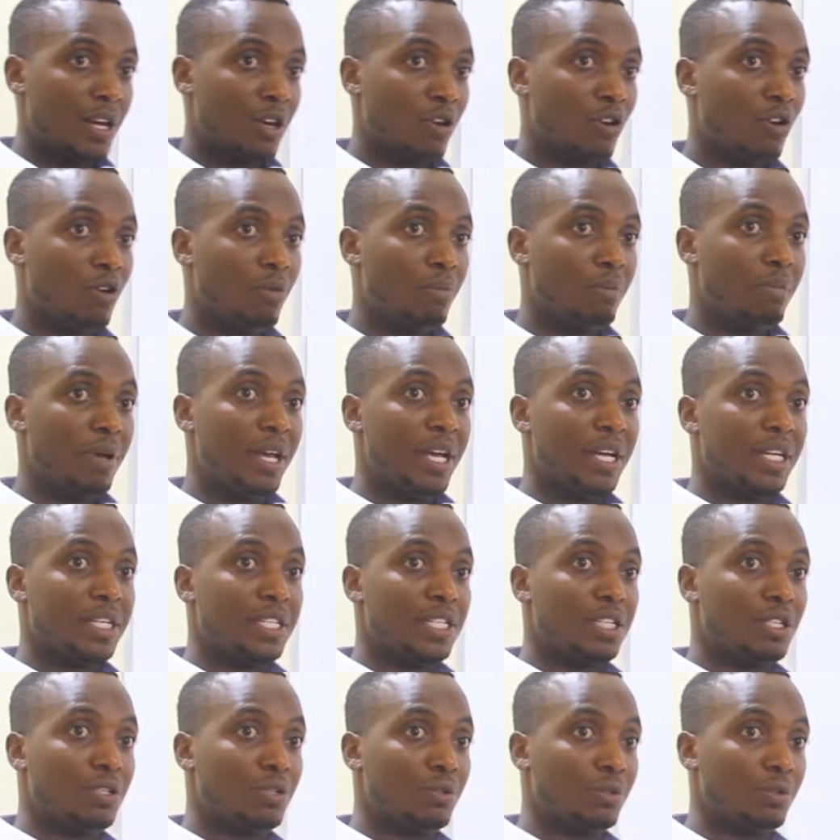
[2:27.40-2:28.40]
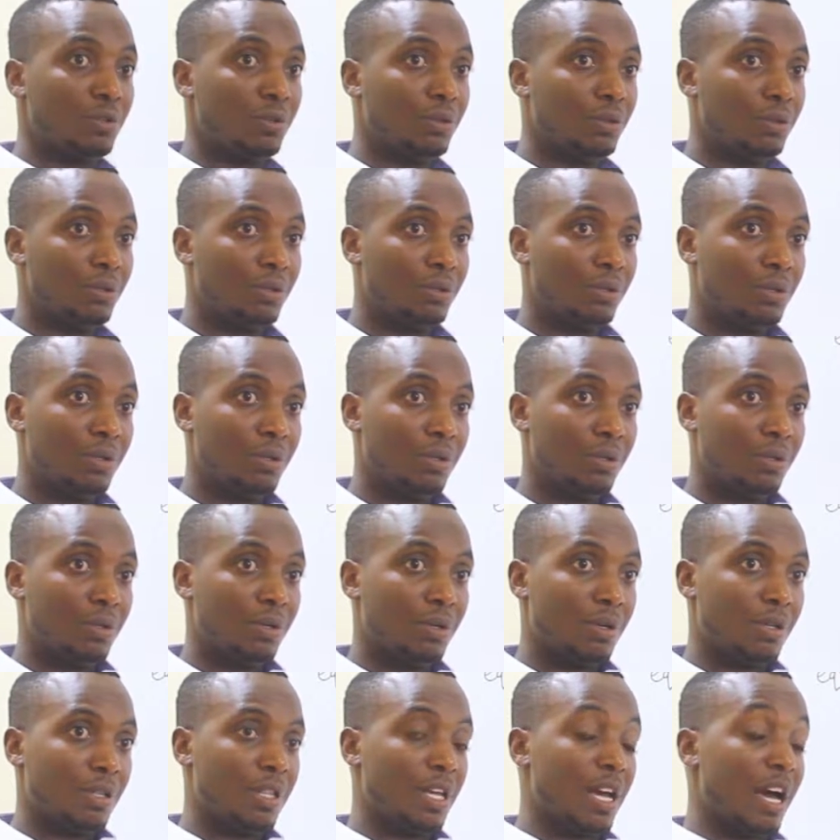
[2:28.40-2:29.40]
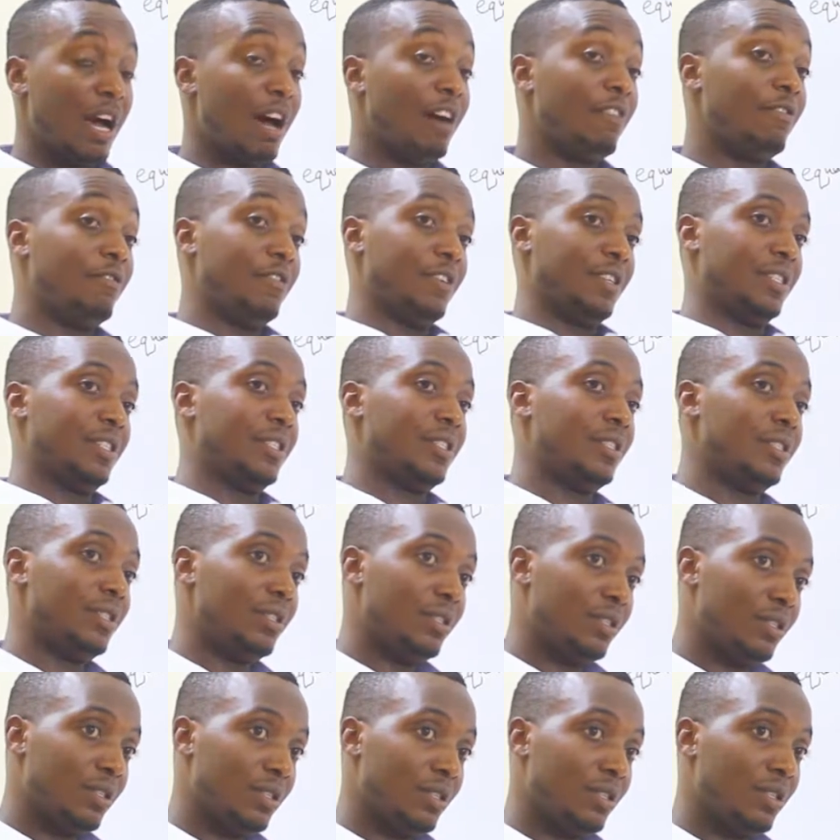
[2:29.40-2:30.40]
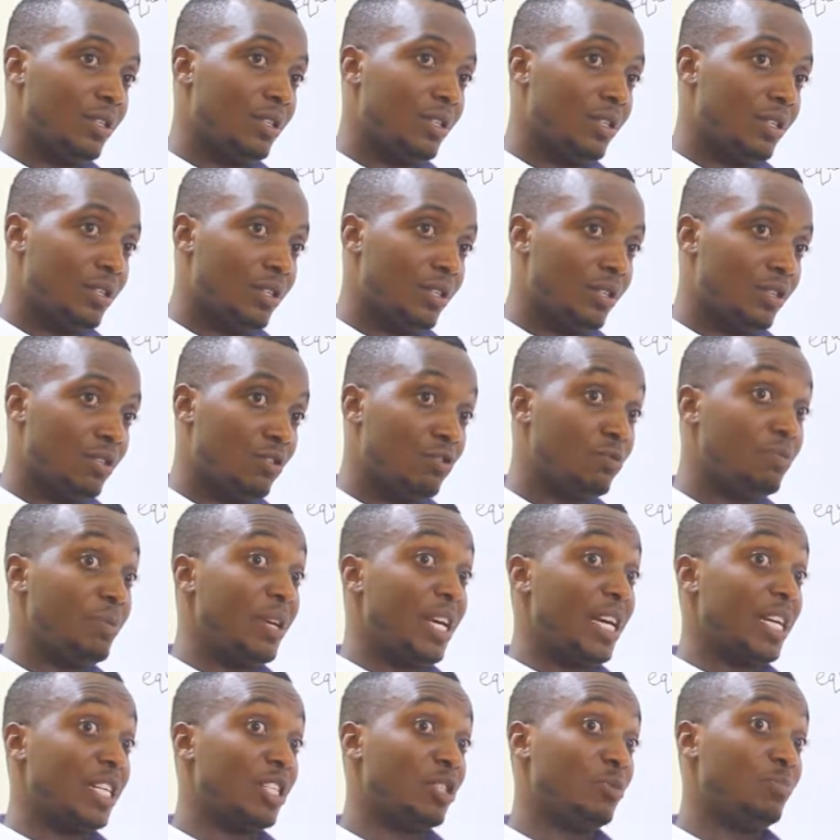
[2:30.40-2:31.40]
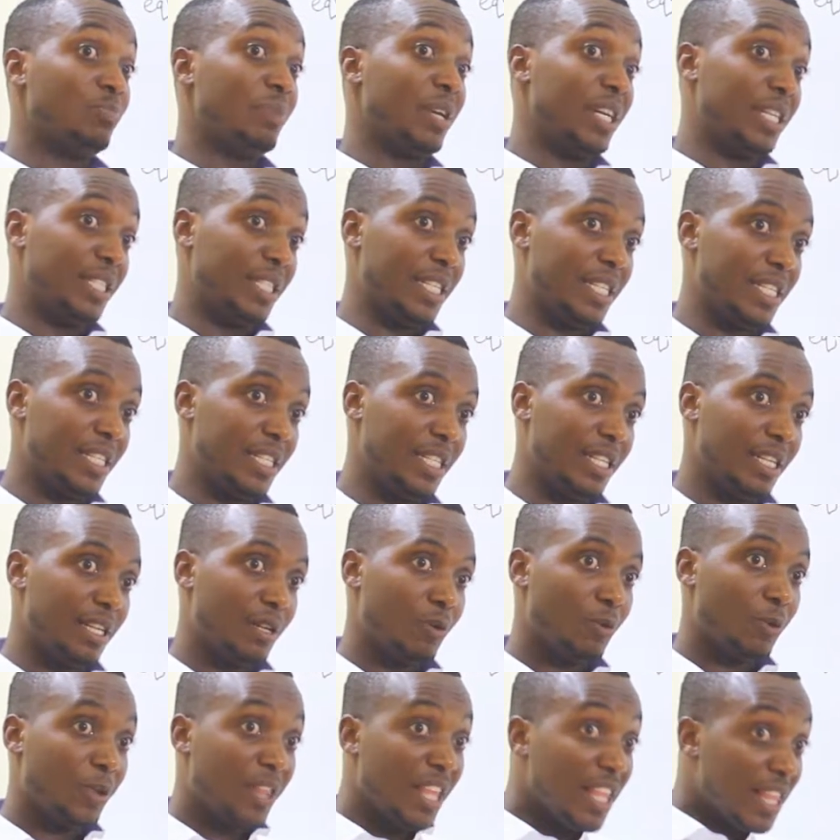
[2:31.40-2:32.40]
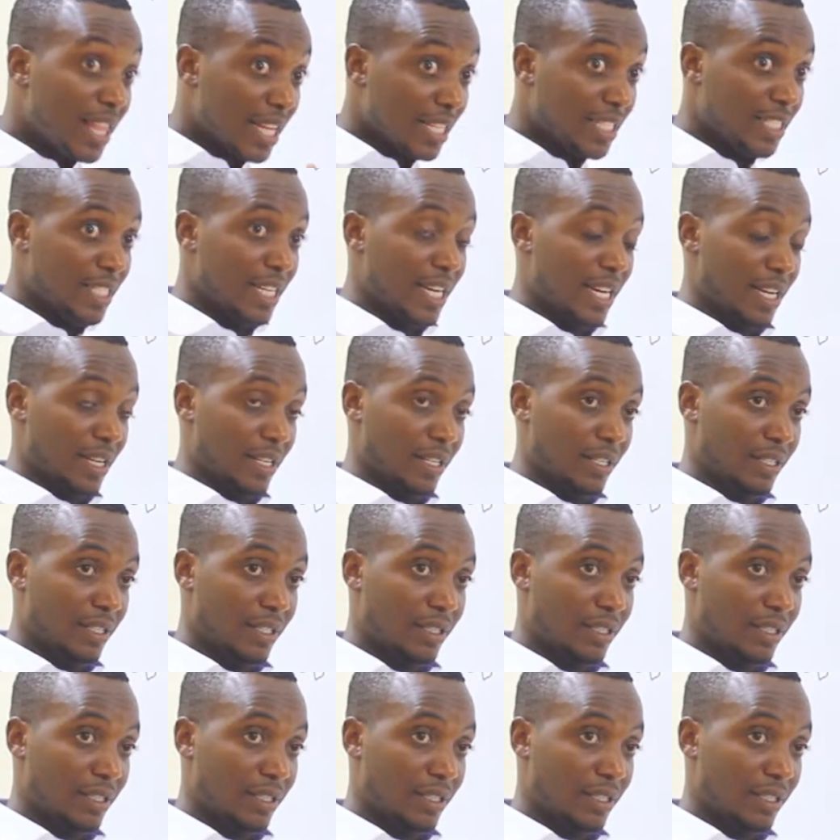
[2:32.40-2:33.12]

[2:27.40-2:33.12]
compared to the harvest to be expected within that year.